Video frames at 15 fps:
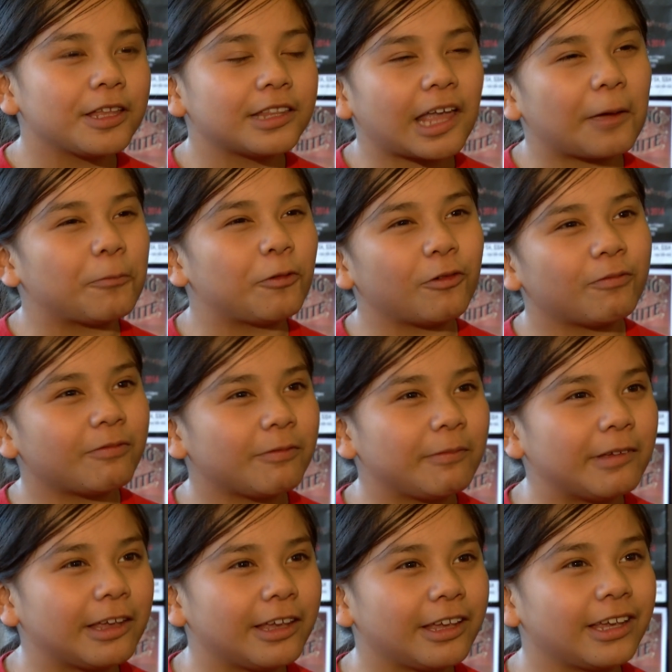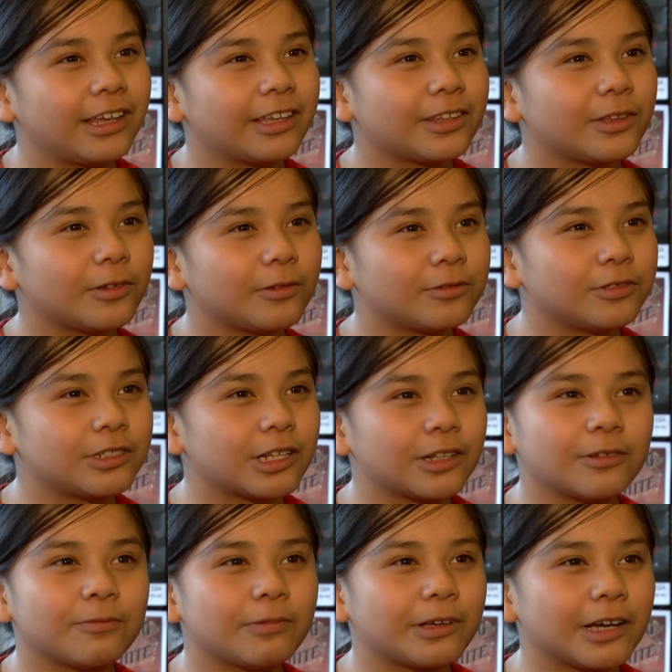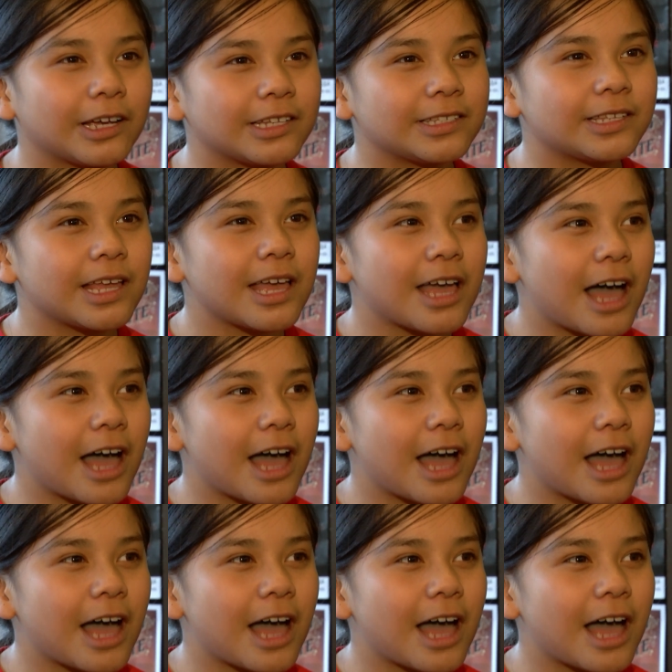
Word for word: they moved me to cello because